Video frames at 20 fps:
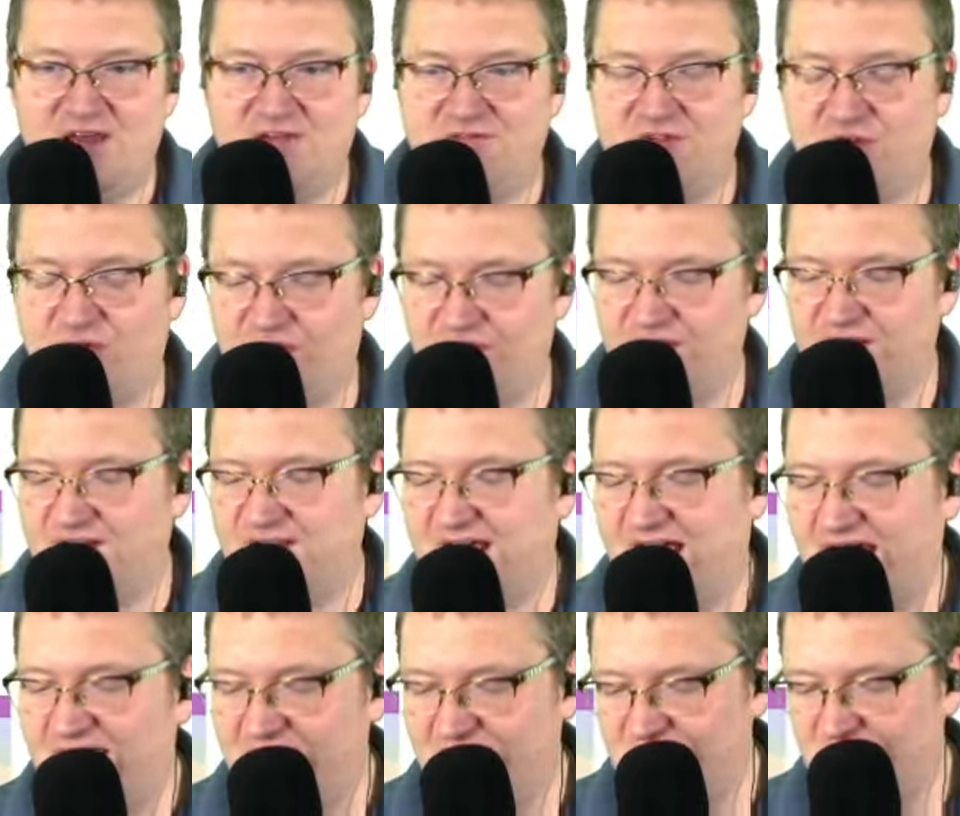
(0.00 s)
If you're on a
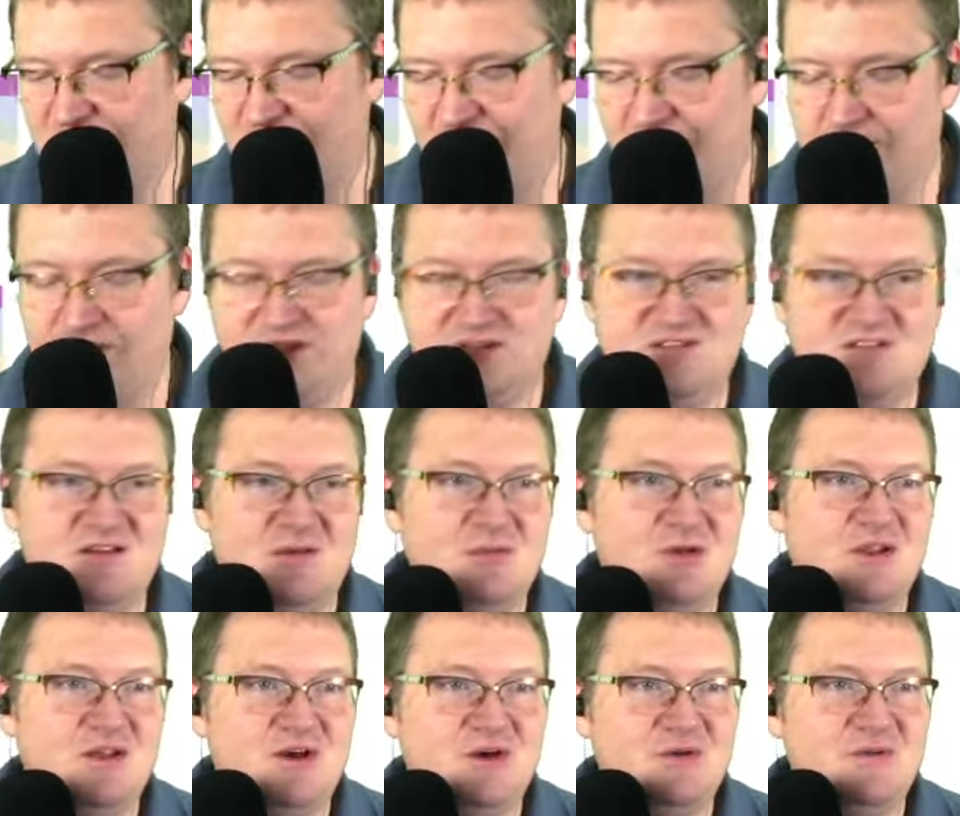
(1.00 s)
diet, you might miss some
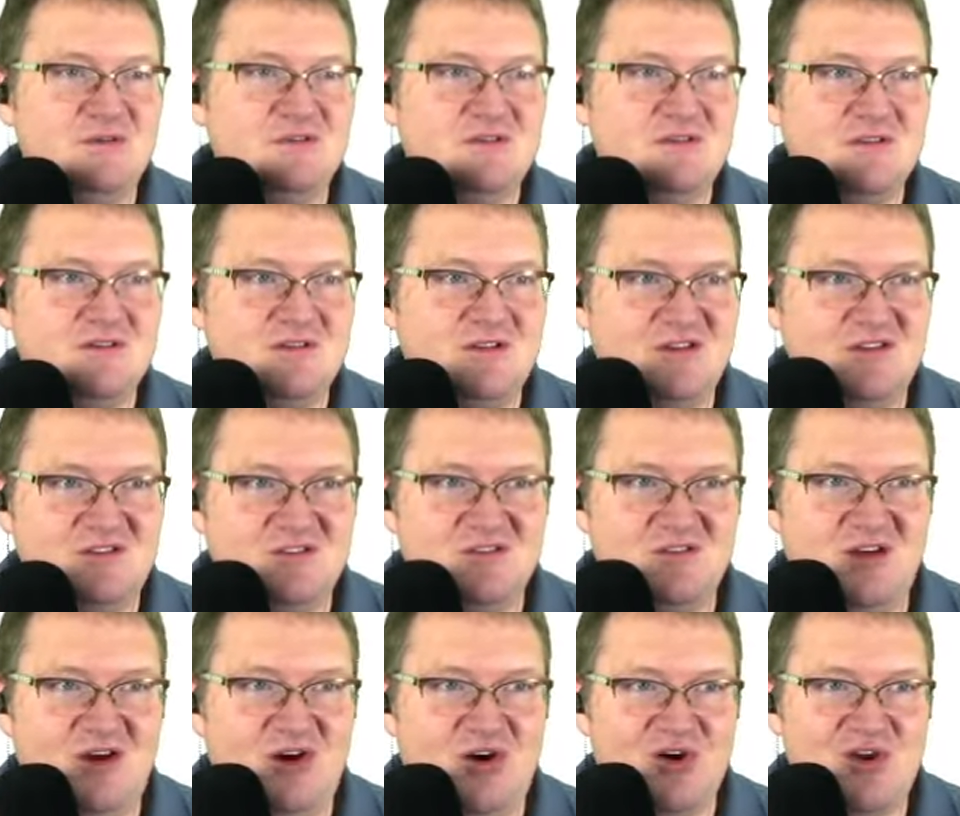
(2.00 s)
of those.
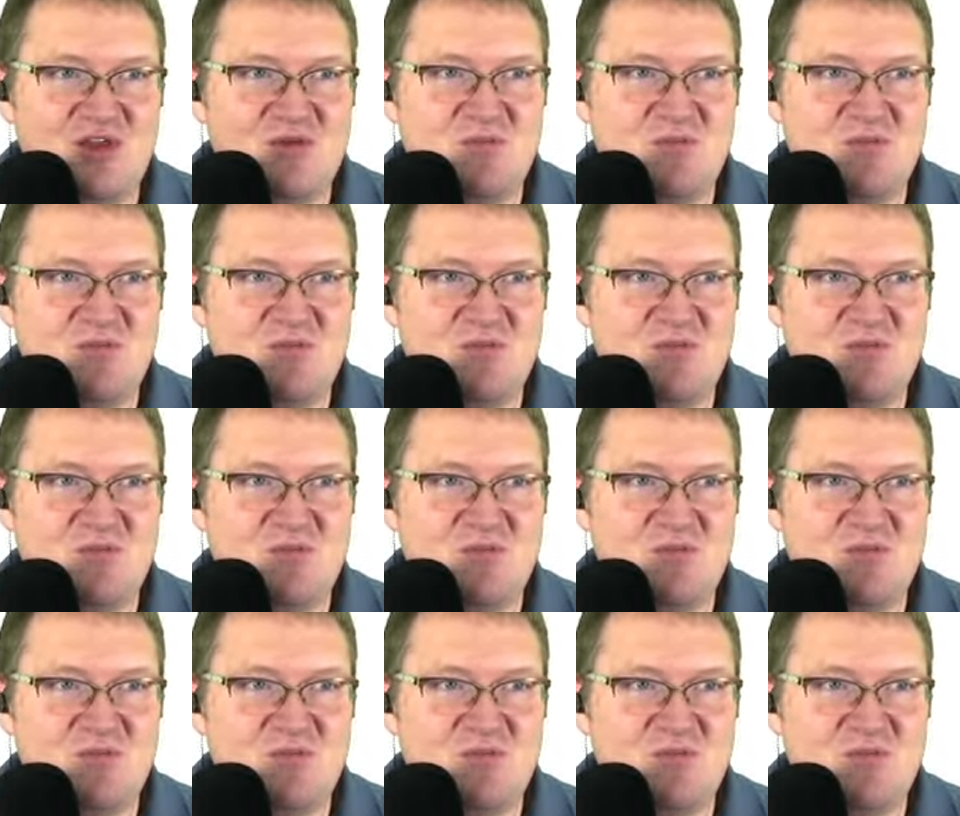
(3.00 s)
A hearty